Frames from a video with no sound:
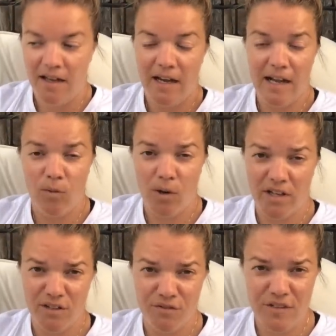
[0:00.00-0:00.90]
I want
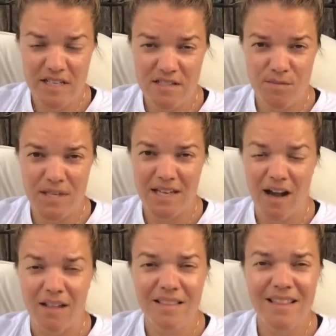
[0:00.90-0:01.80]
your feet to be a
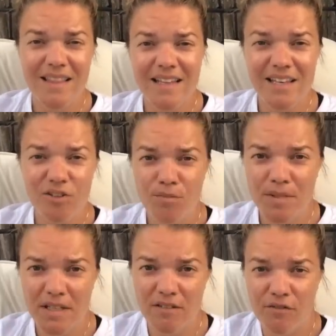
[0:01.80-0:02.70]
little
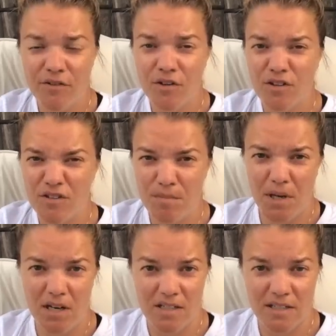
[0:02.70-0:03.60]
bit further
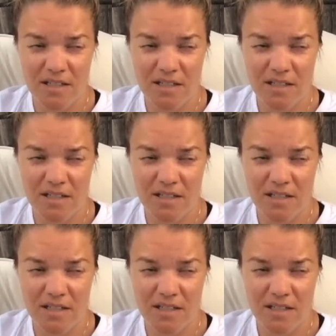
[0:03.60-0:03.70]
apart